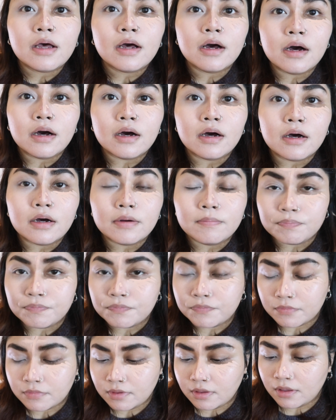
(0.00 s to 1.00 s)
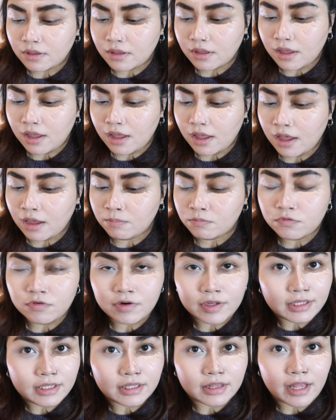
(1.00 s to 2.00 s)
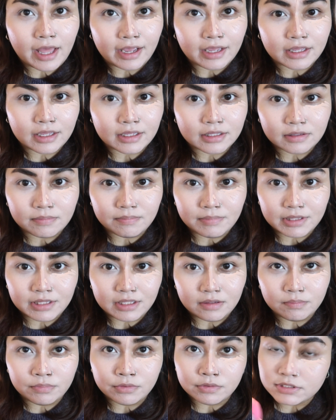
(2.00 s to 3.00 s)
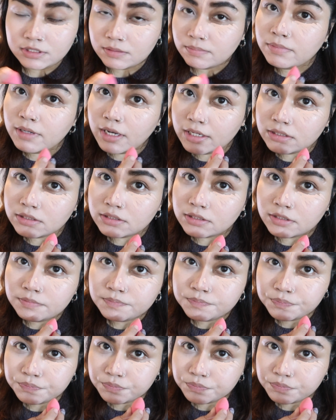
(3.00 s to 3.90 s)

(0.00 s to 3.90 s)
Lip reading: I'm really liking the mini beauty blender.